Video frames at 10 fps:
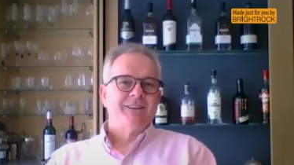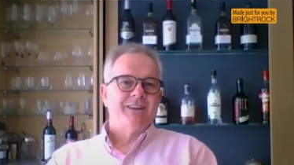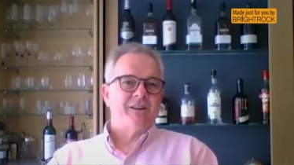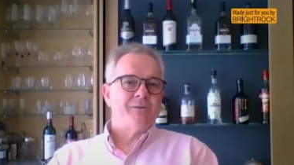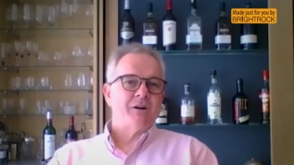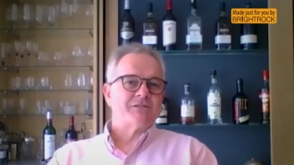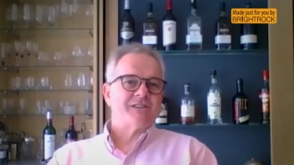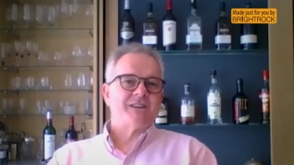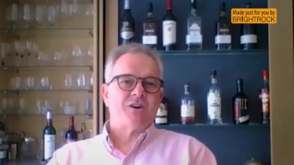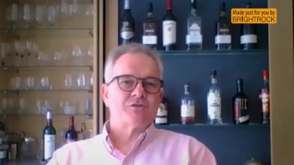in a
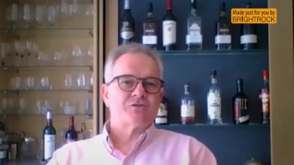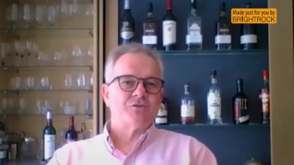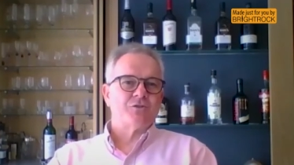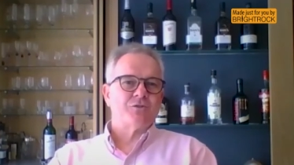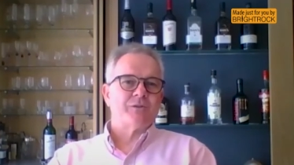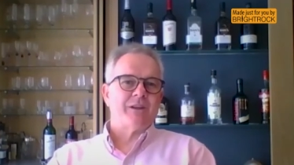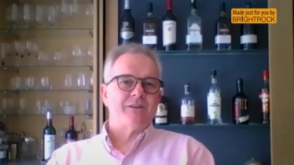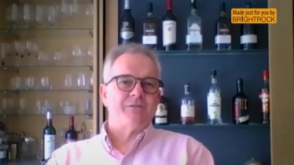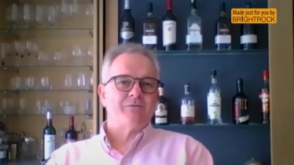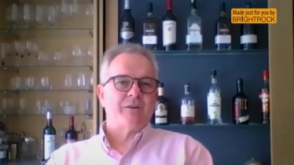multicultural
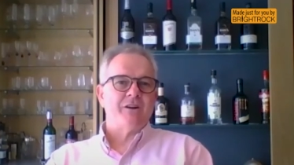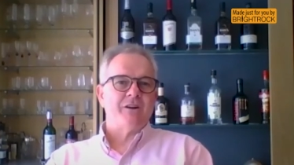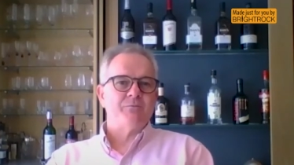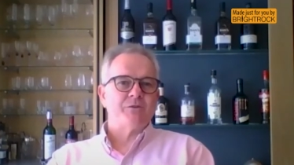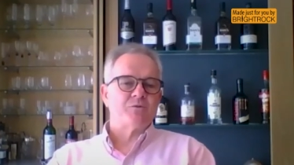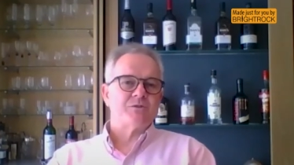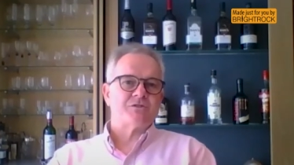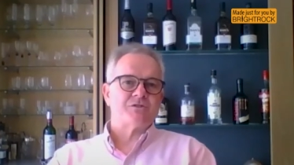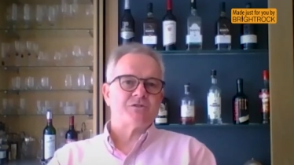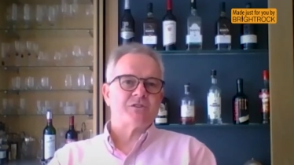environment, which
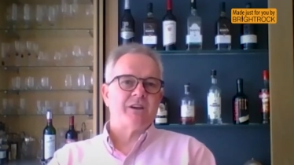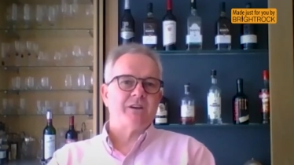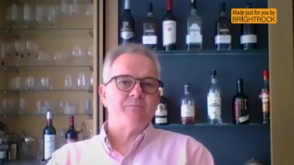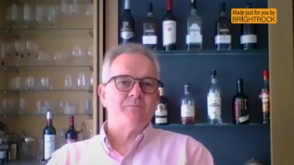um,